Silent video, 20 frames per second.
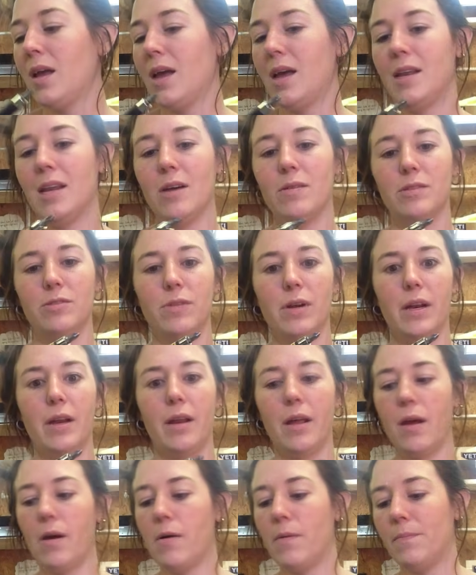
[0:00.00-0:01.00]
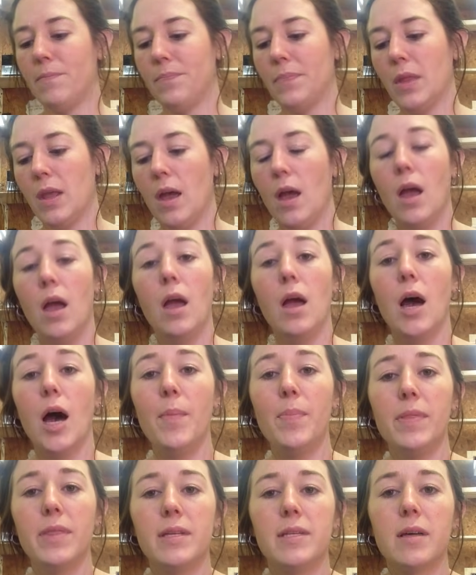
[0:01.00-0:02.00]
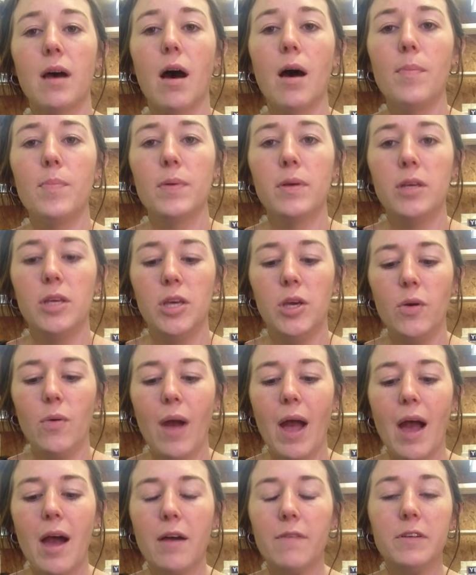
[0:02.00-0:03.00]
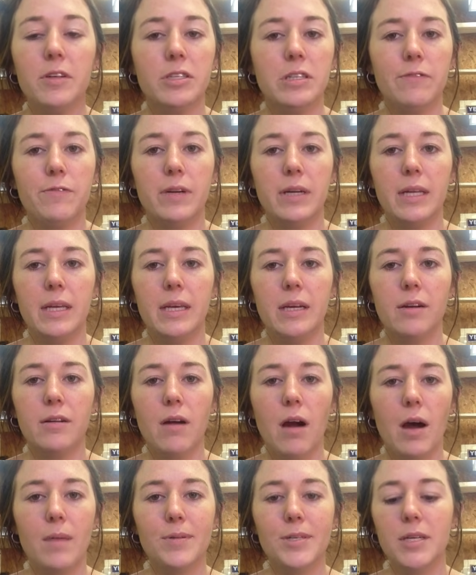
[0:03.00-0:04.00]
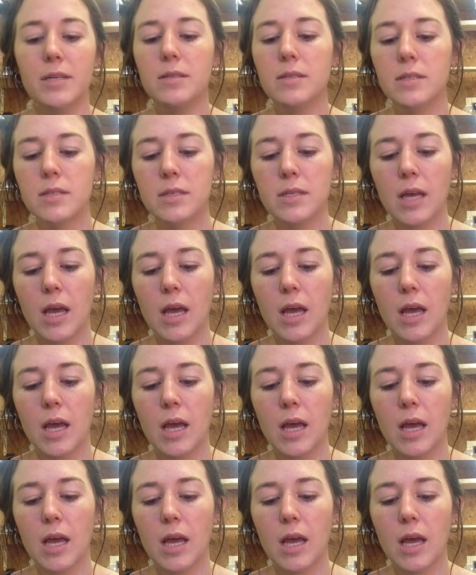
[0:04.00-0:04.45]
And now it's ready to go. Up at the top, you have your different gear options.